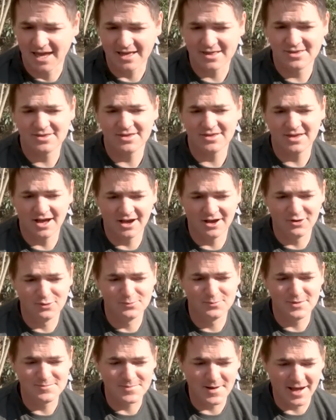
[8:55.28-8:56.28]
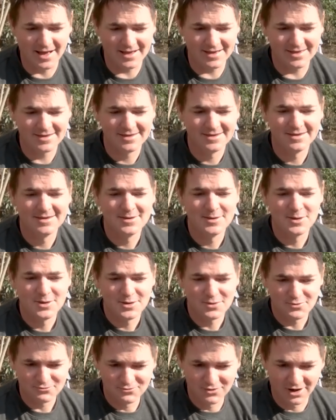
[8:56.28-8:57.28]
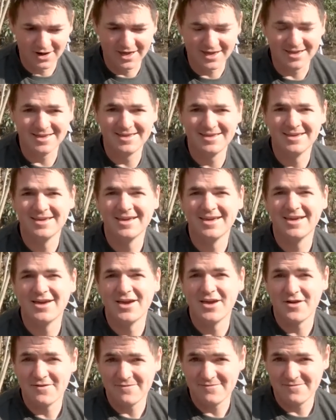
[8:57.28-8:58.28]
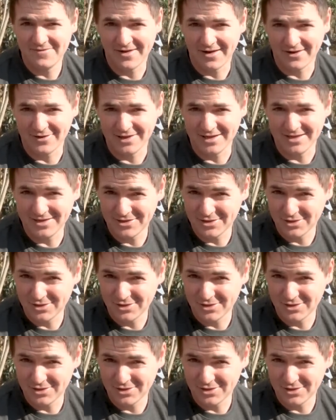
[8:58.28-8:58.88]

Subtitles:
Yes, I will be back running very